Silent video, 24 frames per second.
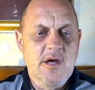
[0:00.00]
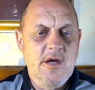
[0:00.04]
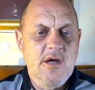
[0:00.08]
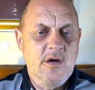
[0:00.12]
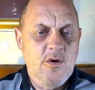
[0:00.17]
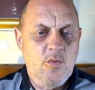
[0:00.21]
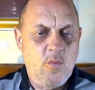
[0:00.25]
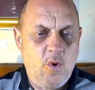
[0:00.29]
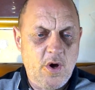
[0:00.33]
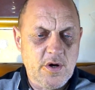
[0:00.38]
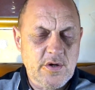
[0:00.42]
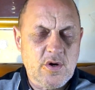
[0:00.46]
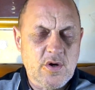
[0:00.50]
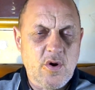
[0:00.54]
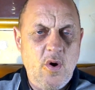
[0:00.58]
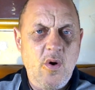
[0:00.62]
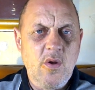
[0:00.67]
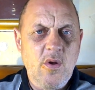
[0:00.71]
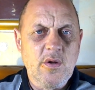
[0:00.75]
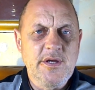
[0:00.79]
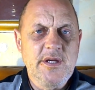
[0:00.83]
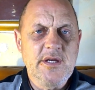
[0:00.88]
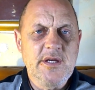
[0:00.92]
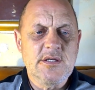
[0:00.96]
work
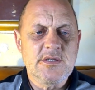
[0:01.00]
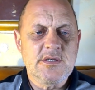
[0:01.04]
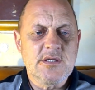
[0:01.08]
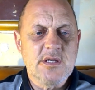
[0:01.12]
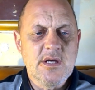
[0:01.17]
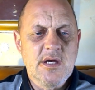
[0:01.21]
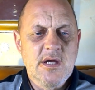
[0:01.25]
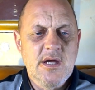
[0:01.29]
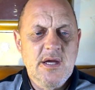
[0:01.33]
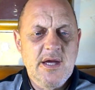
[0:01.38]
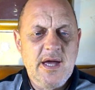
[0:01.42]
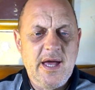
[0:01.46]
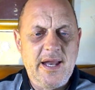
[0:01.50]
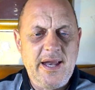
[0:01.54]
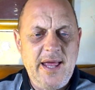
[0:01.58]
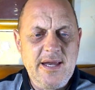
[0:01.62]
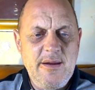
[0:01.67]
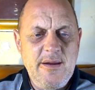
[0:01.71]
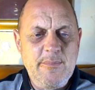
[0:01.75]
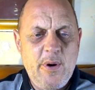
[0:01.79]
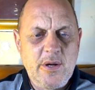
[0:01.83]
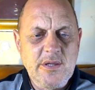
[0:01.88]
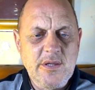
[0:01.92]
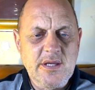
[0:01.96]
colleagues, and
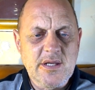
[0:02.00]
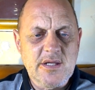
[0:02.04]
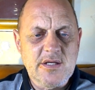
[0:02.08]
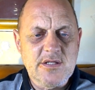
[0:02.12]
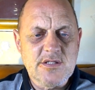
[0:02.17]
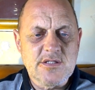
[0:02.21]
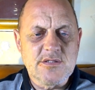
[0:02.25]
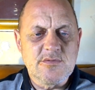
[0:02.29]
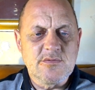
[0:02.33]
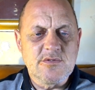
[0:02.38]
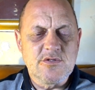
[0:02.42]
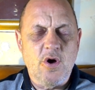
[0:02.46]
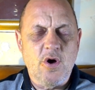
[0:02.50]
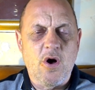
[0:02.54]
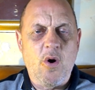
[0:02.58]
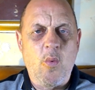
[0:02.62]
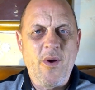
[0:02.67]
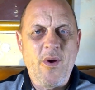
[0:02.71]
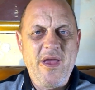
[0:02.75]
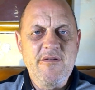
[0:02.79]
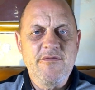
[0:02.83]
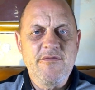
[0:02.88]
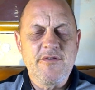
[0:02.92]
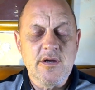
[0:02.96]
anybody that's sort of
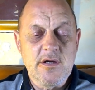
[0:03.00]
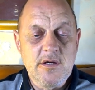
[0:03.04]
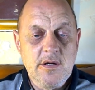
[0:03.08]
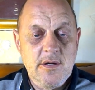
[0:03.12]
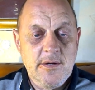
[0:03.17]
wavering.